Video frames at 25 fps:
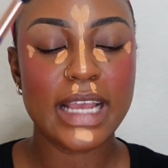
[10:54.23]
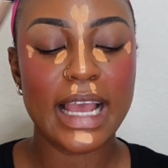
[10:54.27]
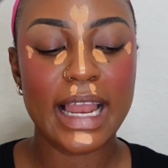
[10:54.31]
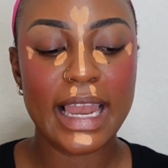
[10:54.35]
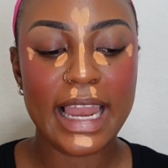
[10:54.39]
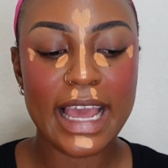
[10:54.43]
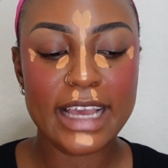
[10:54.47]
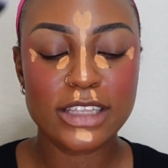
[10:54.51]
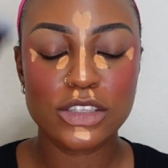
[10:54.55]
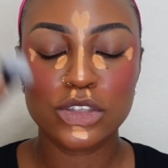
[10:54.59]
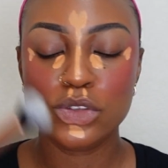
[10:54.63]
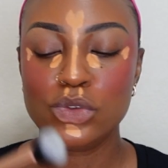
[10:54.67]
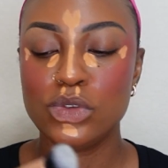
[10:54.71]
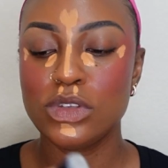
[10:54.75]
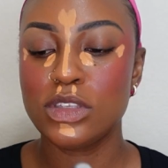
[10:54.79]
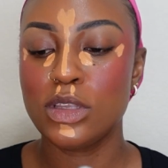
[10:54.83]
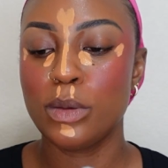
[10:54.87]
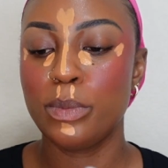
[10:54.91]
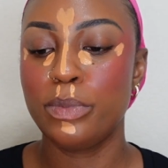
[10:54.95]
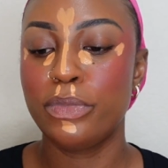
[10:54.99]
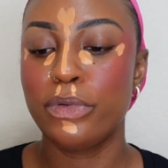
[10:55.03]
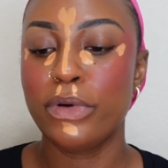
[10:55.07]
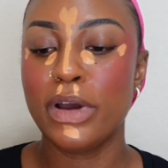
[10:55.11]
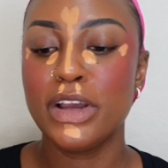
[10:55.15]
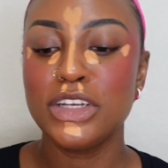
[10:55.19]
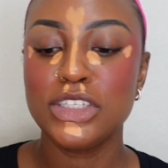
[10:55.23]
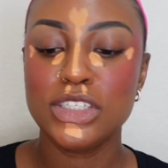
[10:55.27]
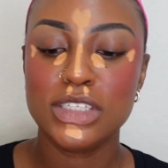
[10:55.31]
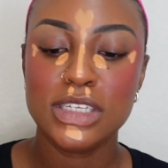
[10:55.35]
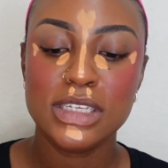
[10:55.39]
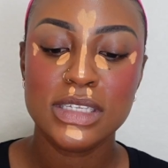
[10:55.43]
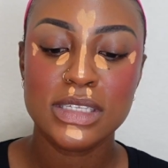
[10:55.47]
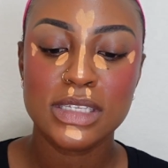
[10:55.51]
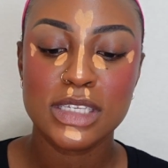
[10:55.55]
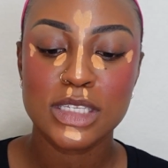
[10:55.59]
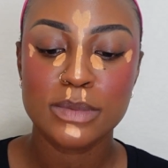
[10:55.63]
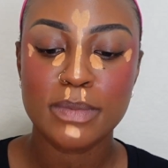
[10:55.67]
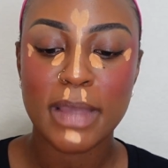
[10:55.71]
I like to use the brush.
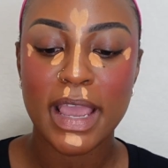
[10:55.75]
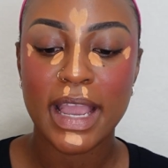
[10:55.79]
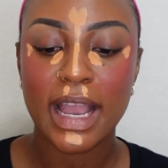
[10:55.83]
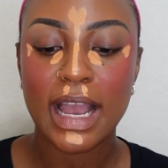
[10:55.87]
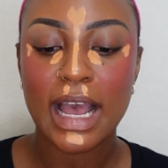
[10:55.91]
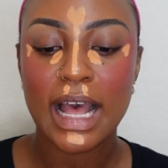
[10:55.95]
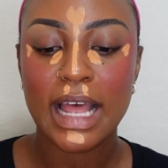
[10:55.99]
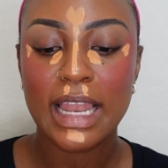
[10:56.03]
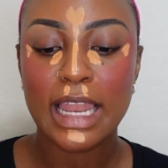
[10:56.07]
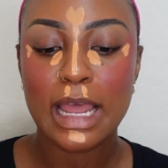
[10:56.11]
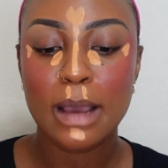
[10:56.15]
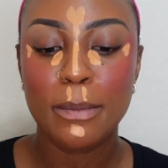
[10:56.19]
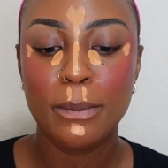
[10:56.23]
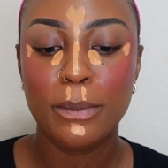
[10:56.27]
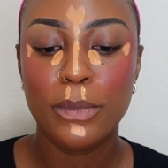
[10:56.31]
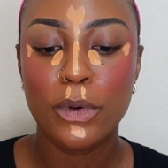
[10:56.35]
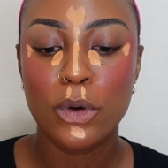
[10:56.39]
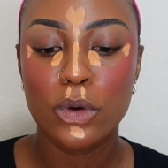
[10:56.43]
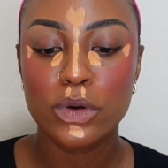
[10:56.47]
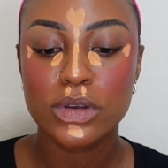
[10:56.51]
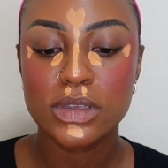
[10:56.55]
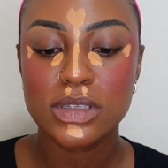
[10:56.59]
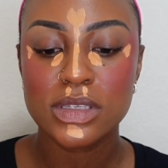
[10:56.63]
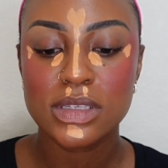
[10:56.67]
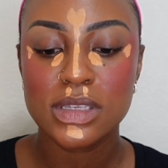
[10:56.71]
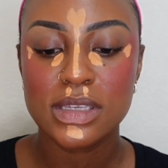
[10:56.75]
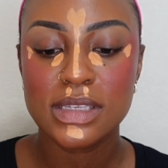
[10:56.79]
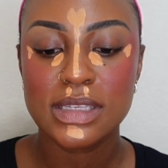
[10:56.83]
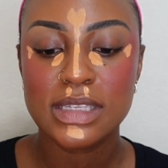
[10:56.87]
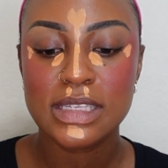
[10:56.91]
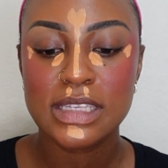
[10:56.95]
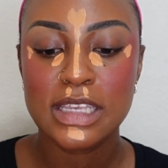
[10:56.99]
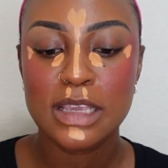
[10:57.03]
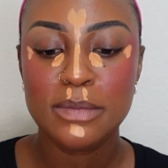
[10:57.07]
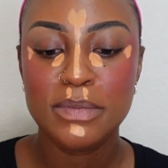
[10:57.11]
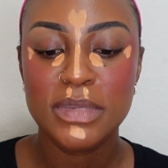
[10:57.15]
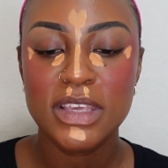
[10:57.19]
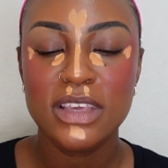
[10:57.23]
This is my Color Box
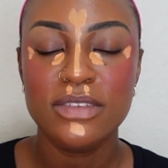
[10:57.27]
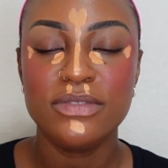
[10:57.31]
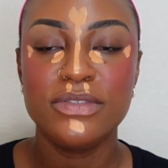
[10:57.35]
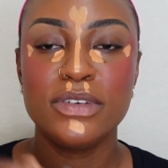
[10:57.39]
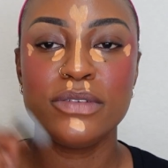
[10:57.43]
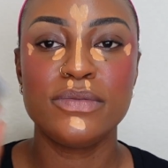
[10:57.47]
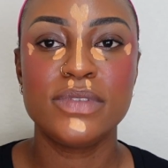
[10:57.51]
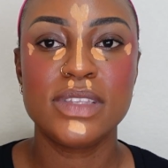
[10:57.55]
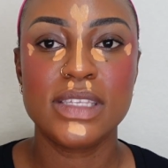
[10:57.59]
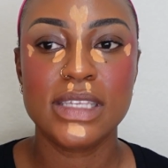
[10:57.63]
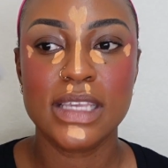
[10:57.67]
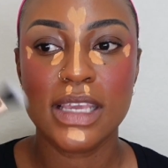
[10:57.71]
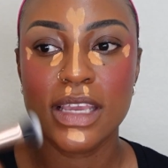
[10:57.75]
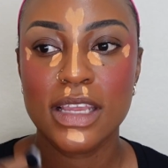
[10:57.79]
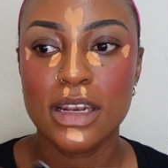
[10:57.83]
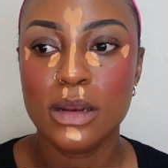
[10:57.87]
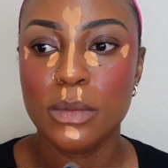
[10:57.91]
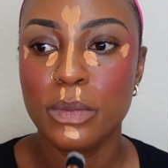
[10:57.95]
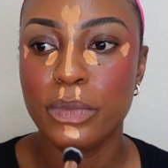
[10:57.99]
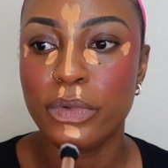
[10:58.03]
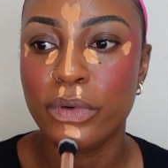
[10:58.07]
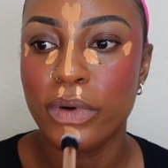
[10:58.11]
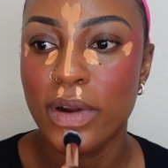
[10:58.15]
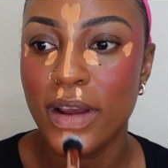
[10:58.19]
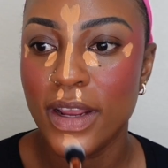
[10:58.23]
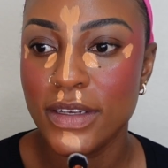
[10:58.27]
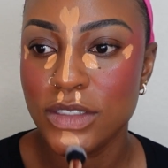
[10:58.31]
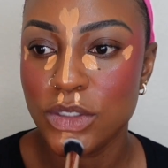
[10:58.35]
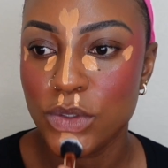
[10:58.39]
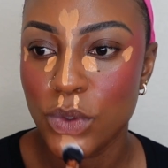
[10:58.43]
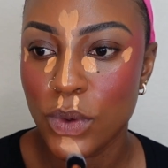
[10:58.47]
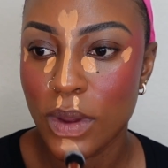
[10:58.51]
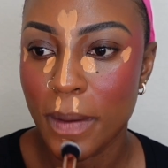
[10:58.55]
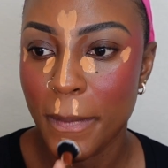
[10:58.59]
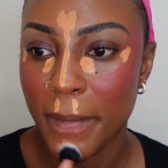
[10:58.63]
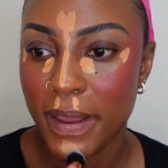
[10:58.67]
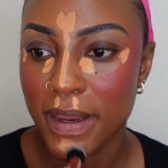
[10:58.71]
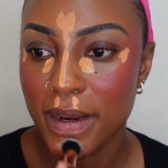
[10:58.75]
CB15 brush,
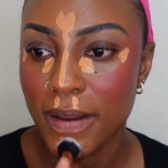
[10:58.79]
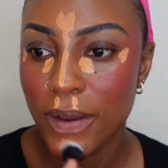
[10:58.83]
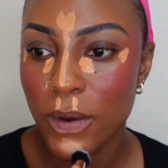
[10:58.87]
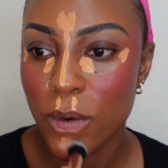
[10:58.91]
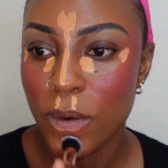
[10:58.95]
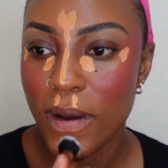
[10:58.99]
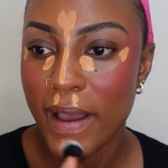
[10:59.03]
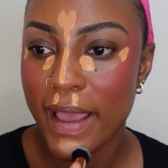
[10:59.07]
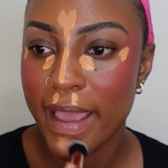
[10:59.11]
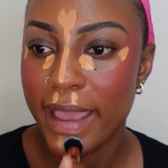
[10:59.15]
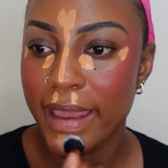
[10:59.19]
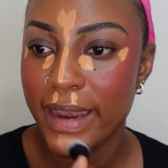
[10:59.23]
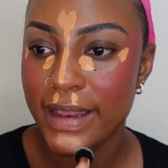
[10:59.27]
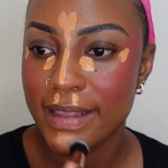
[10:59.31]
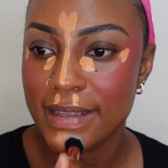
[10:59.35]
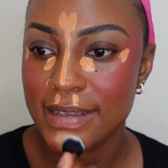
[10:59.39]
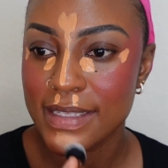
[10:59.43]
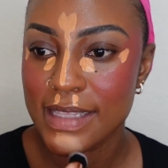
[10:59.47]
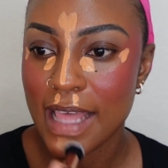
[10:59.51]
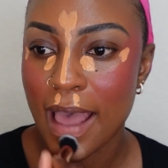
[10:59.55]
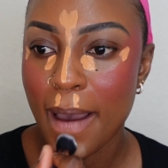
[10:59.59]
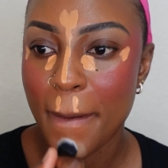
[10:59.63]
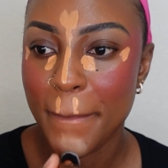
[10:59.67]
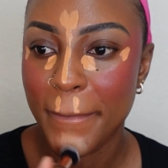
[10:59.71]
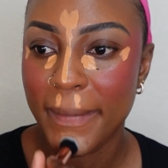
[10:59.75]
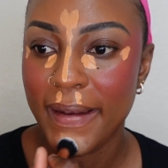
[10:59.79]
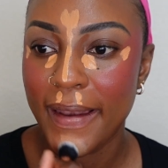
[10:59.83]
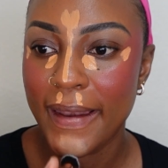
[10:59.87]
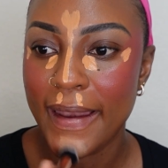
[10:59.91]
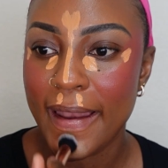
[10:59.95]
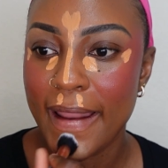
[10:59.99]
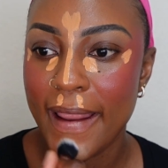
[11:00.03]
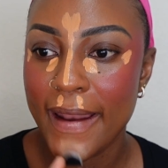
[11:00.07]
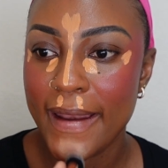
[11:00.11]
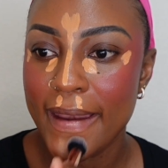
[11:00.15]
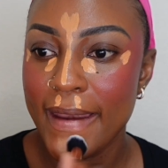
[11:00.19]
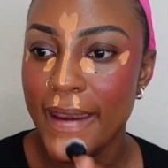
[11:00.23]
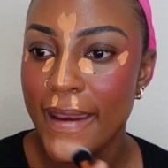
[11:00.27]
so I'm gonna go ahead and start
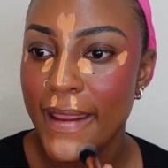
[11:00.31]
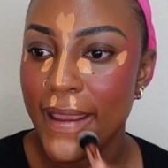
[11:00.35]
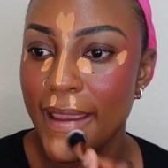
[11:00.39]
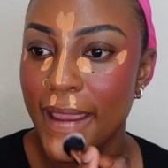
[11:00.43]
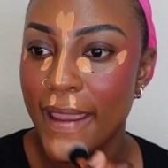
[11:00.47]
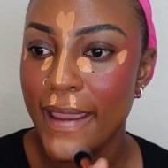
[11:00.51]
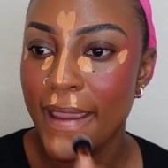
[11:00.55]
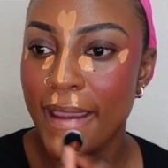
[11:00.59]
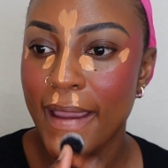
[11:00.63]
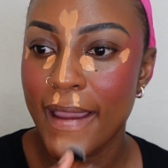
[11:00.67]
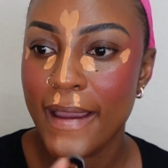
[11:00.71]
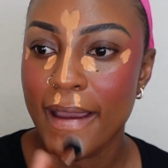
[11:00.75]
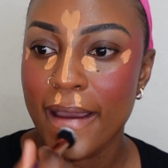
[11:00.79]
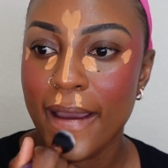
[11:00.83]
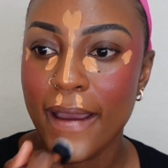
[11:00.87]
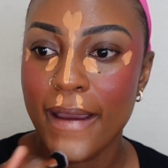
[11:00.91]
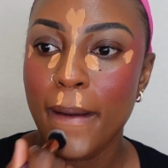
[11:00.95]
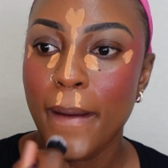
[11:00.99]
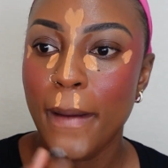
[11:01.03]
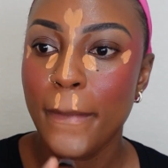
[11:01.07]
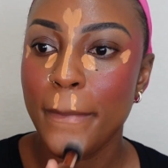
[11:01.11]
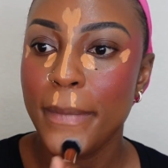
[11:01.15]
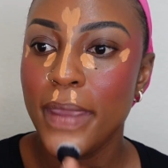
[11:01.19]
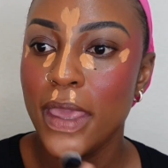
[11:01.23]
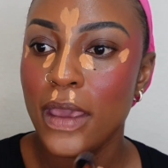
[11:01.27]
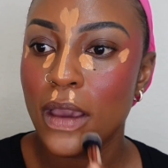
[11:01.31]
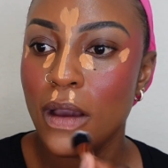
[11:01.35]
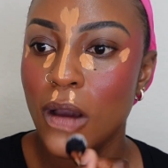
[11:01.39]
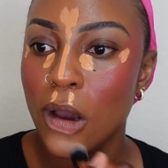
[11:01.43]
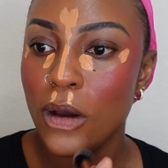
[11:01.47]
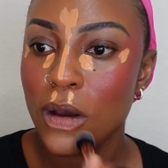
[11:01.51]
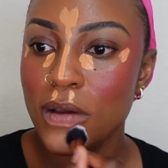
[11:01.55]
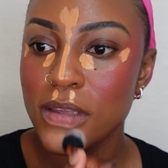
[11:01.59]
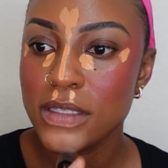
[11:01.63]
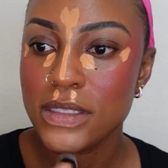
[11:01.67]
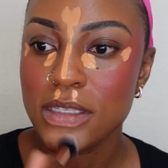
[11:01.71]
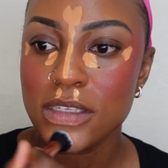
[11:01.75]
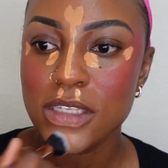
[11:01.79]
blending
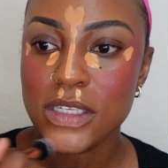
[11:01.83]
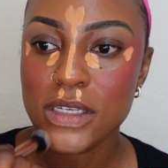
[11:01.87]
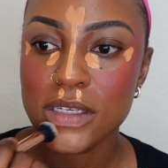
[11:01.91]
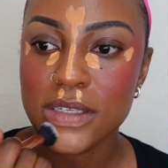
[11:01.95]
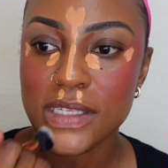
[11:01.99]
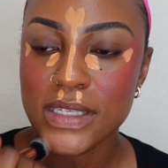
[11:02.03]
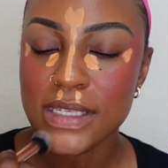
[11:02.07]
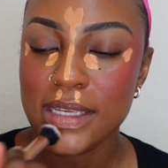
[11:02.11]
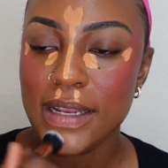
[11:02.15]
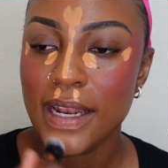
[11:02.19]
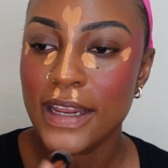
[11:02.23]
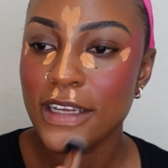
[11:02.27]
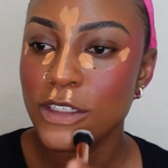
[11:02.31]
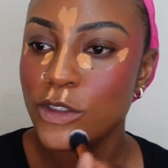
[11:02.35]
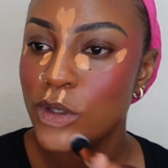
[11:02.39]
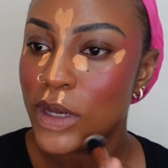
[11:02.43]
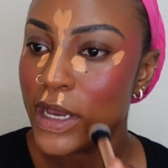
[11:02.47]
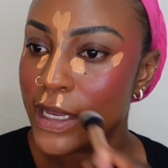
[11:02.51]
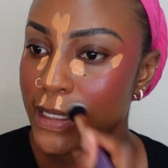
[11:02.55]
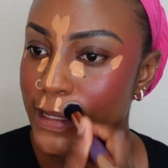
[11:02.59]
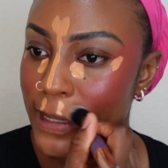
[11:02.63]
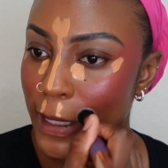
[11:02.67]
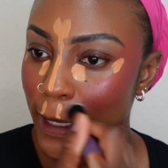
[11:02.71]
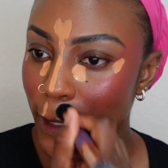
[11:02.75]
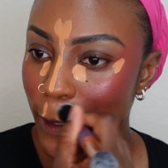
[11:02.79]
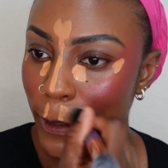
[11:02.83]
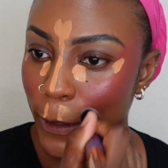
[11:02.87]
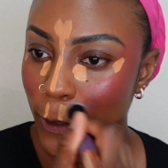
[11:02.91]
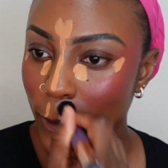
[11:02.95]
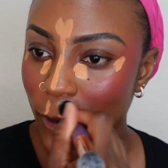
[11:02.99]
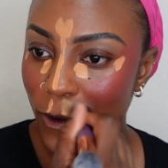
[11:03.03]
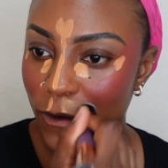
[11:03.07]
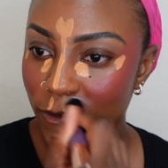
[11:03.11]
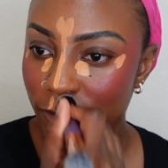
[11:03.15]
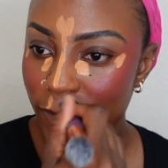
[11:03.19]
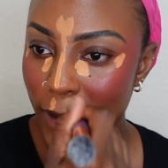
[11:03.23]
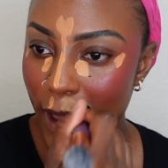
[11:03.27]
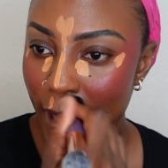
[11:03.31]
because this concealer dries down
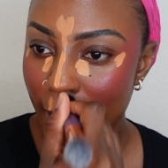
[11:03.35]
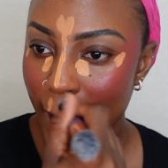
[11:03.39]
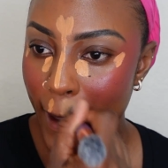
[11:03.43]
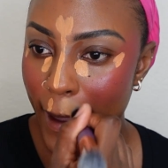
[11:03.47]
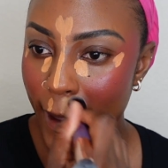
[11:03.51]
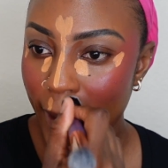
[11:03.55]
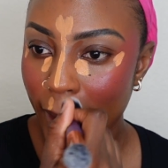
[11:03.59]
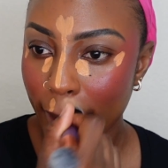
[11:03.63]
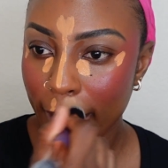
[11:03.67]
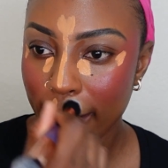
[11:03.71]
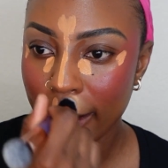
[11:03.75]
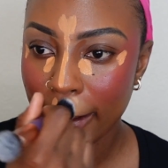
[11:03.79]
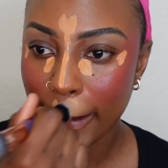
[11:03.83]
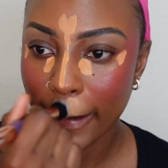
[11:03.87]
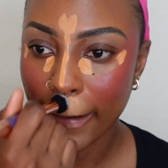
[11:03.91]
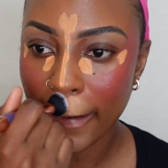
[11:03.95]
so fast.